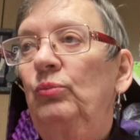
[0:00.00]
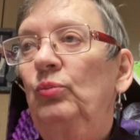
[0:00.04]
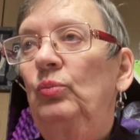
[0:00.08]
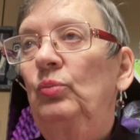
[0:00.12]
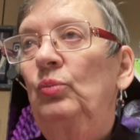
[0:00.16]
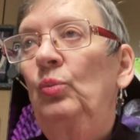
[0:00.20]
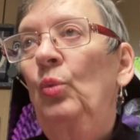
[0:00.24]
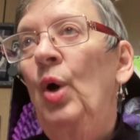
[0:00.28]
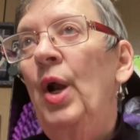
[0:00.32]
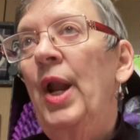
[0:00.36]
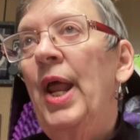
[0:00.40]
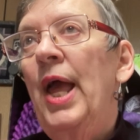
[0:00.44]

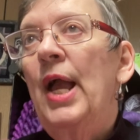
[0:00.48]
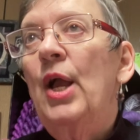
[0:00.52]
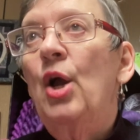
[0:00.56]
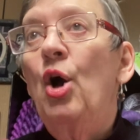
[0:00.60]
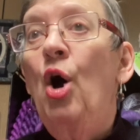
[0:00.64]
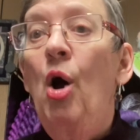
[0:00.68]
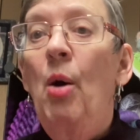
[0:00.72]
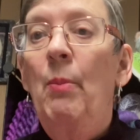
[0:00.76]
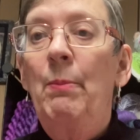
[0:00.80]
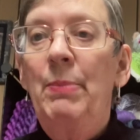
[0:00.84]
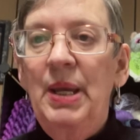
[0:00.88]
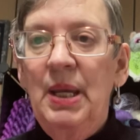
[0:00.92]
what I
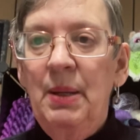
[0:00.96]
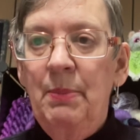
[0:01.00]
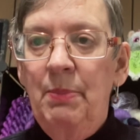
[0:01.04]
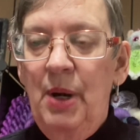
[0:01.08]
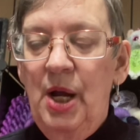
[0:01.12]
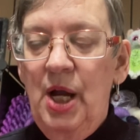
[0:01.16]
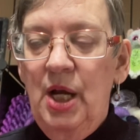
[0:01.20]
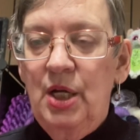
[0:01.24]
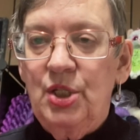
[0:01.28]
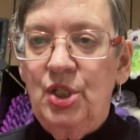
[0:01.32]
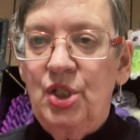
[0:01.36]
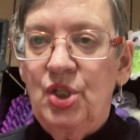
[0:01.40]
call big
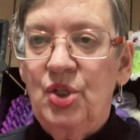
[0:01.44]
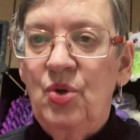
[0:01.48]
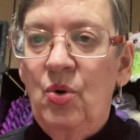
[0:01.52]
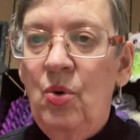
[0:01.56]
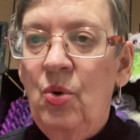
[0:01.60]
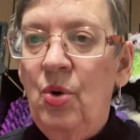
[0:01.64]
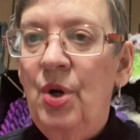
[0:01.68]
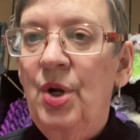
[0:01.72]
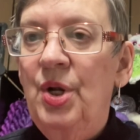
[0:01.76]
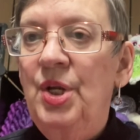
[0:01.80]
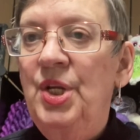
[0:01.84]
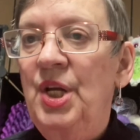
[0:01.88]
box
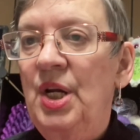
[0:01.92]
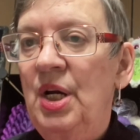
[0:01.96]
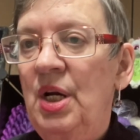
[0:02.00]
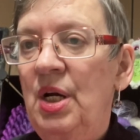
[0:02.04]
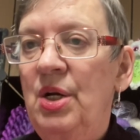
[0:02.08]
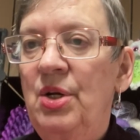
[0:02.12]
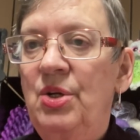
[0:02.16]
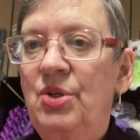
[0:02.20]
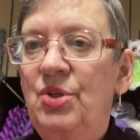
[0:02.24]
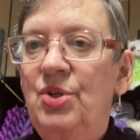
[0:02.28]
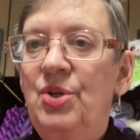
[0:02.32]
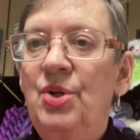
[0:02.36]
store
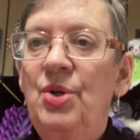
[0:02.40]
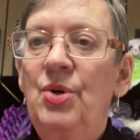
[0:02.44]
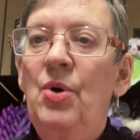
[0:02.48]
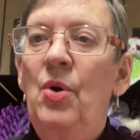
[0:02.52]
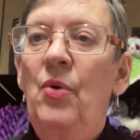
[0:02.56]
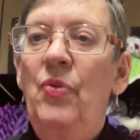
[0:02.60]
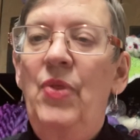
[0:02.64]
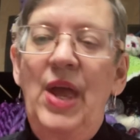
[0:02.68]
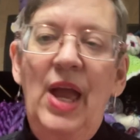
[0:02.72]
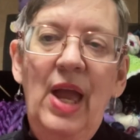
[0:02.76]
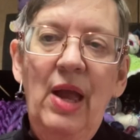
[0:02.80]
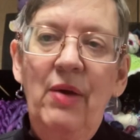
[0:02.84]
yarns,
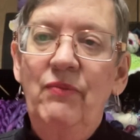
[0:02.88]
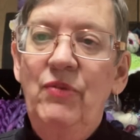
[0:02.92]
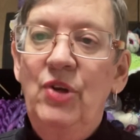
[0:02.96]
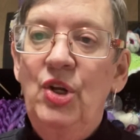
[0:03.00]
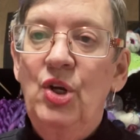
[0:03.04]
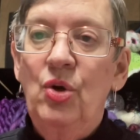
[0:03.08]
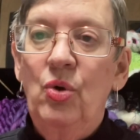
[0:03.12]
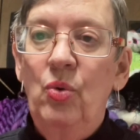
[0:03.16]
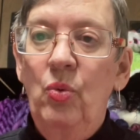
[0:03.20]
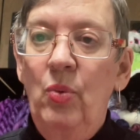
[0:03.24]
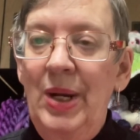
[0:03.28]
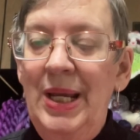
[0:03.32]
the
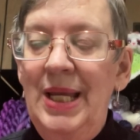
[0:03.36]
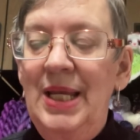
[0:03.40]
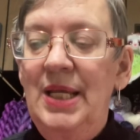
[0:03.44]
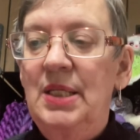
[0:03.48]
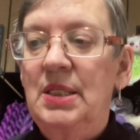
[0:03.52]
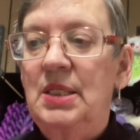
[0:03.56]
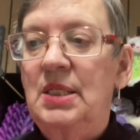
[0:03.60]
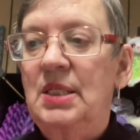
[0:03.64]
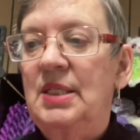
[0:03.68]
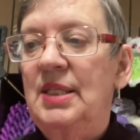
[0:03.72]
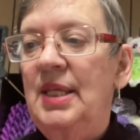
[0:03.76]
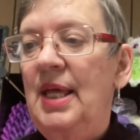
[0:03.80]
heavier
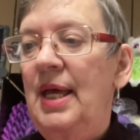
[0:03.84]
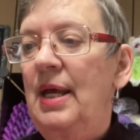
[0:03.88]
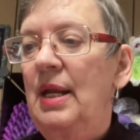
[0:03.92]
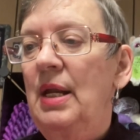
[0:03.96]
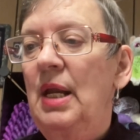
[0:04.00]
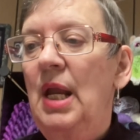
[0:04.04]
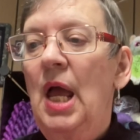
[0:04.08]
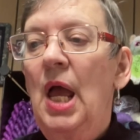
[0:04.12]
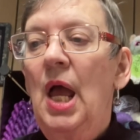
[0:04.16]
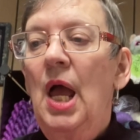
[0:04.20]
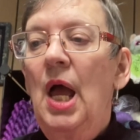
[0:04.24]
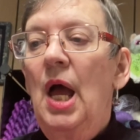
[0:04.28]
weights that
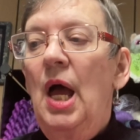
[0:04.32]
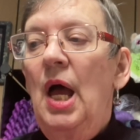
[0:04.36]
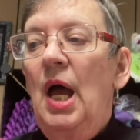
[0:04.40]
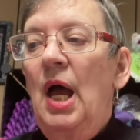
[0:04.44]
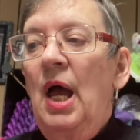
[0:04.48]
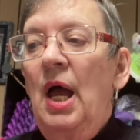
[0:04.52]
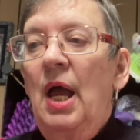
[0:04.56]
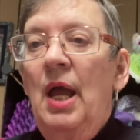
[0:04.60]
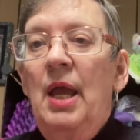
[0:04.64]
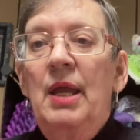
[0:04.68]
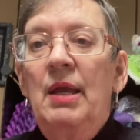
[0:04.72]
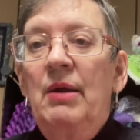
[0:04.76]

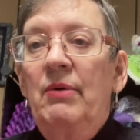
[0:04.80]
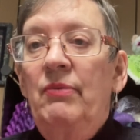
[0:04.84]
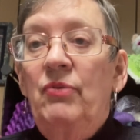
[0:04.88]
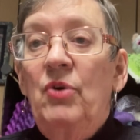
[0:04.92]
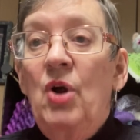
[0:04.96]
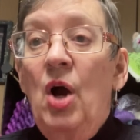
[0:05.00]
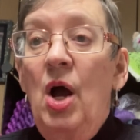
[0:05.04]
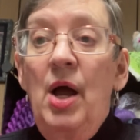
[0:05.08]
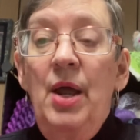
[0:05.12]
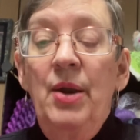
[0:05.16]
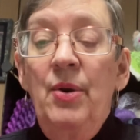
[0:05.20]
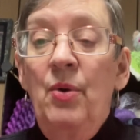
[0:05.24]
I have
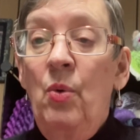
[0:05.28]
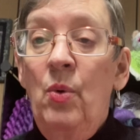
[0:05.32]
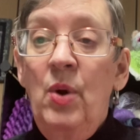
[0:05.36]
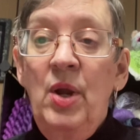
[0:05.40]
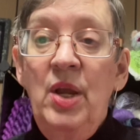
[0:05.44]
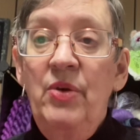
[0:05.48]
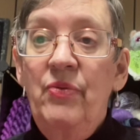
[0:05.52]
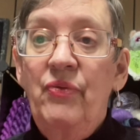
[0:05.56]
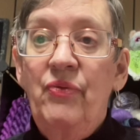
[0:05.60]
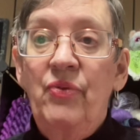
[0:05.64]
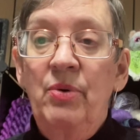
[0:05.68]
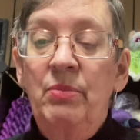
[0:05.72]
gotten
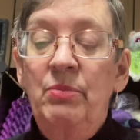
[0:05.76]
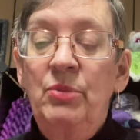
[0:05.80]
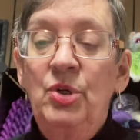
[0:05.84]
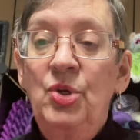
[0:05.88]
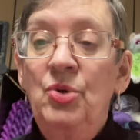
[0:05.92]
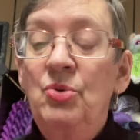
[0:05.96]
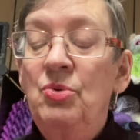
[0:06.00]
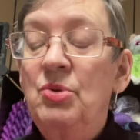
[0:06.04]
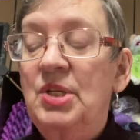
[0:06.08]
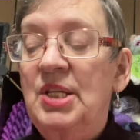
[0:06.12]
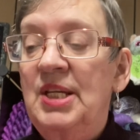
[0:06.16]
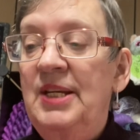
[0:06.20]
away from
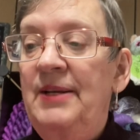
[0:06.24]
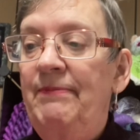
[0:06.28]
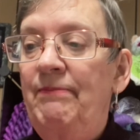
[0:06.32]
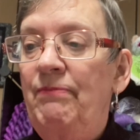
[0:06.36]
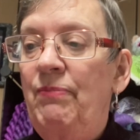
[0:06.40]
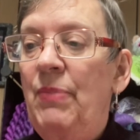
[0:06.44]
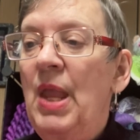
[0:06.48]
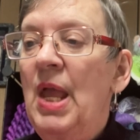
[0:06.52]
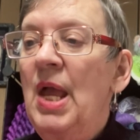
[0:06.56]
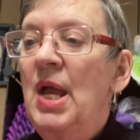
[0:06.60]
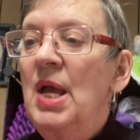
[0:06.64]
using.